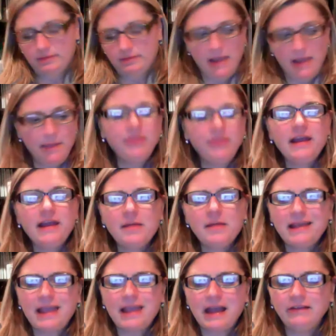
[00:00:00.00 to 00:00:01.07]
people think I'm
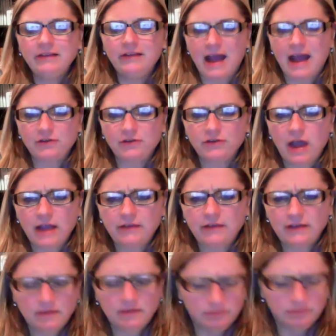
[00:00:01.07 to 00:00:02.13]
against
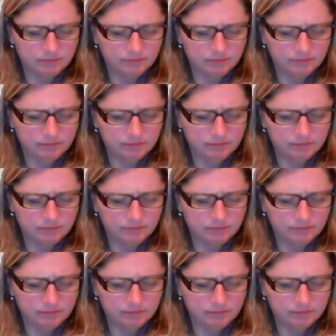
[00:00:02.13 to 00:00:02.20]
advertising.